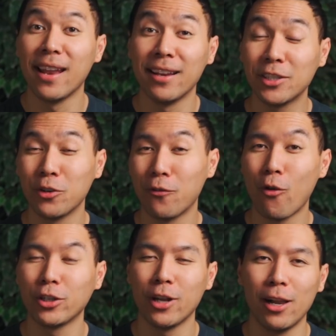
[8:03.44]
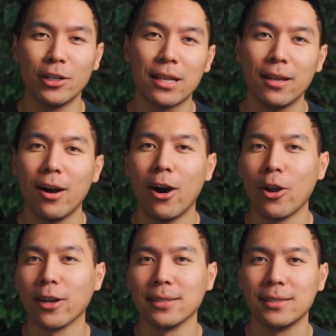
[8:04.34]
an additional $400 on
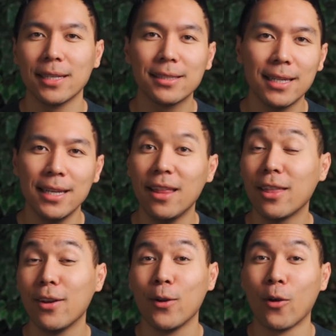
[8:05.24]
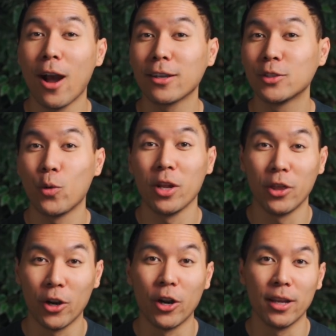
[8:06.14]
August 16th or August
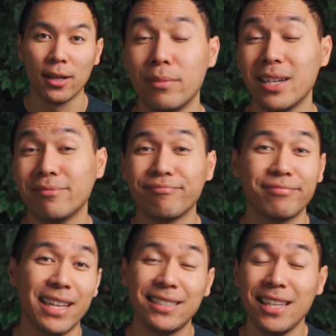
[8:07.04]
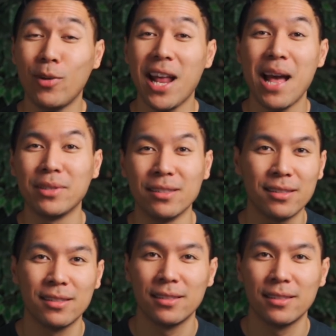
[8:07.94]
23rd. But let's see what happens.